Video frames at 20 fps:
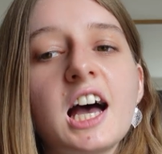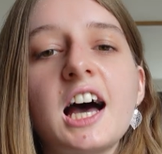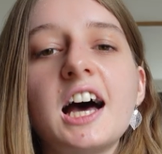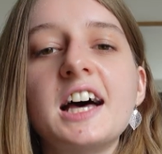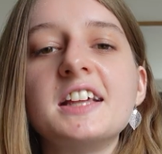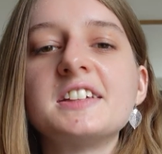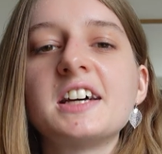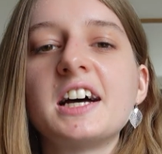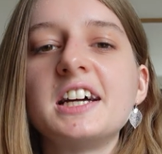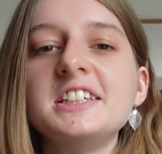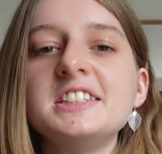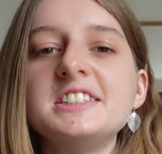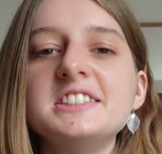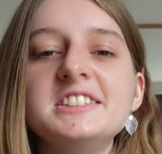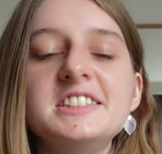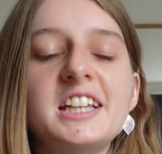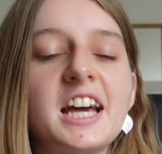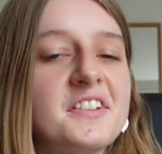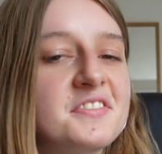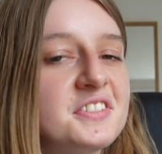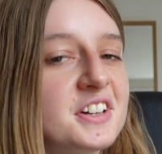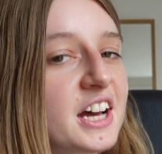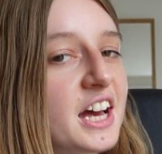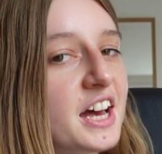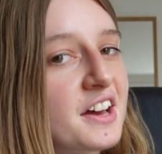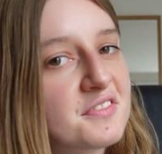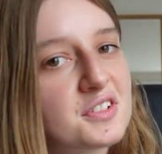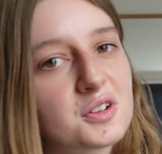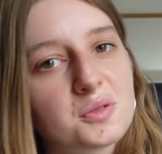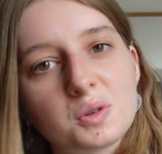as I never
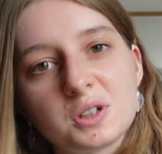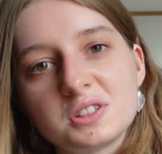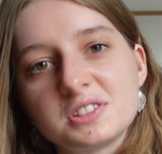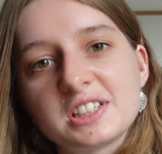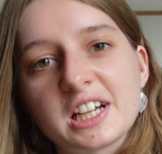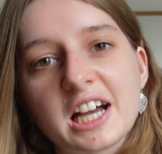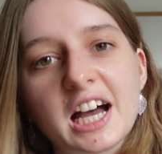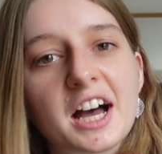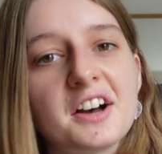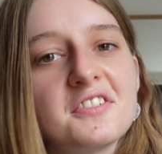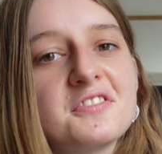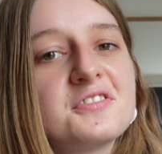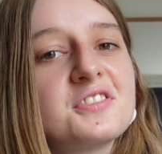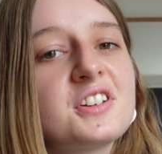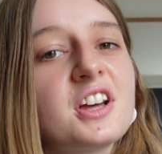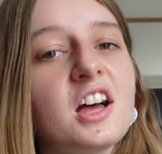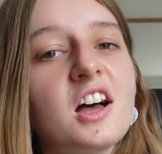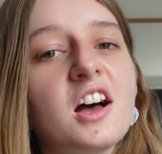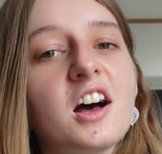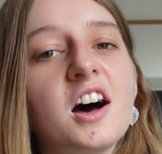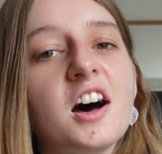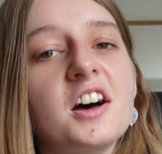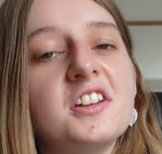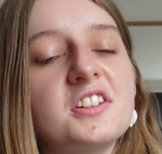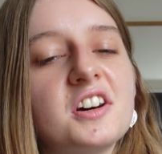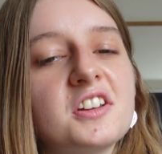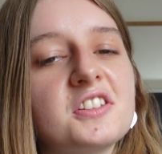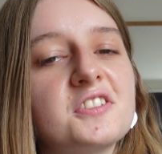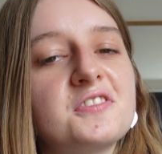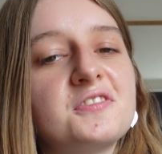ever want to have
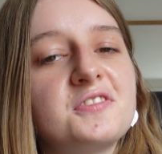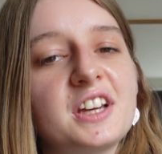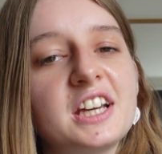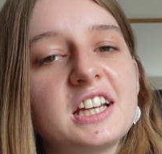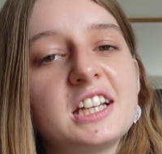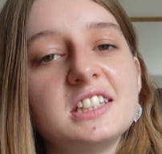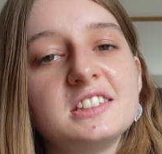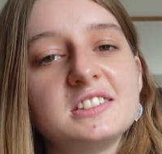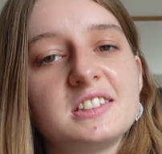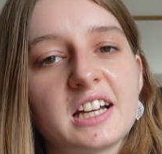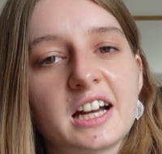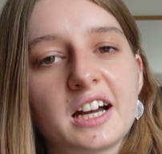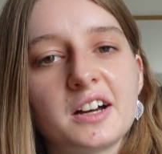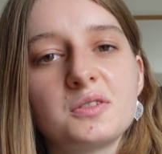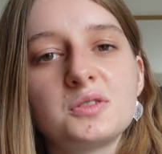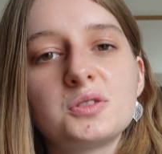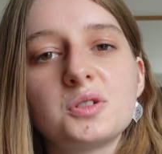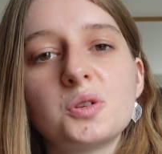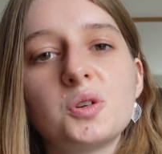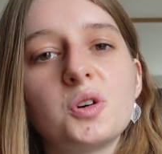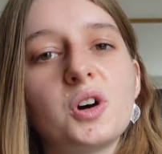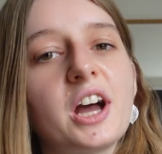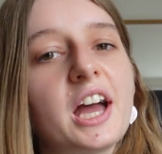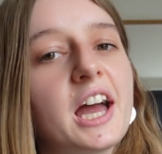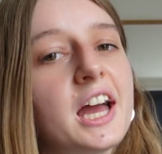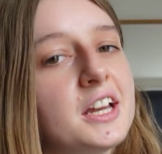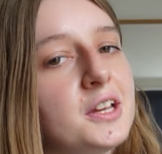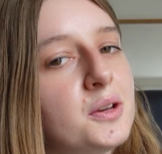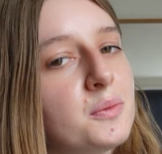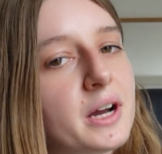another fit in town or
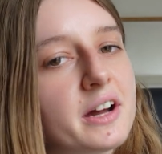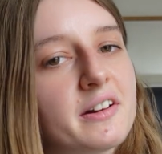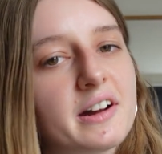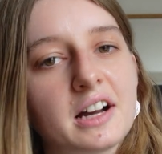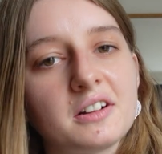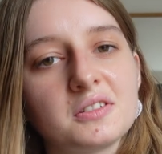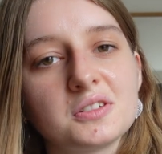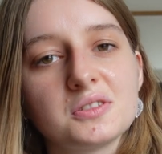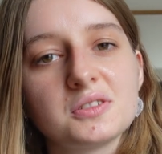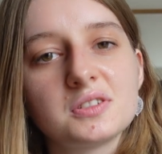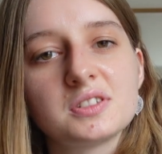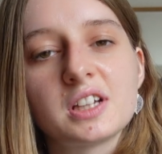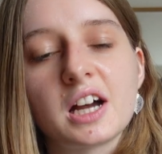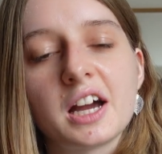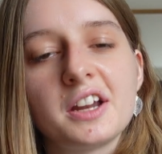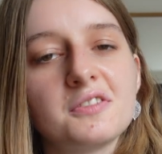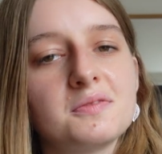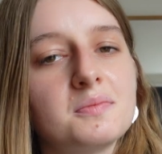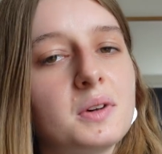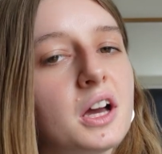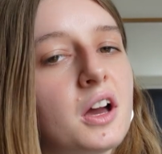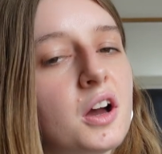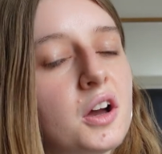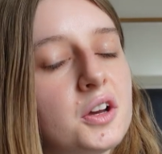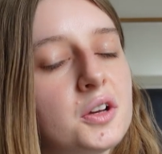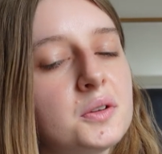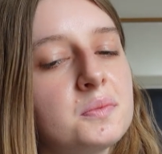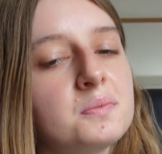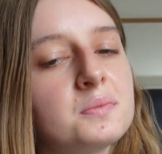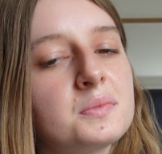anywhere outside of my
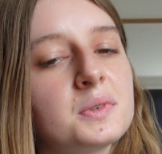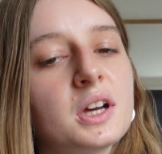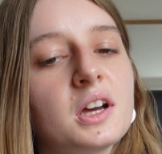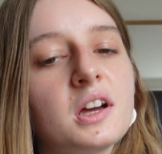home,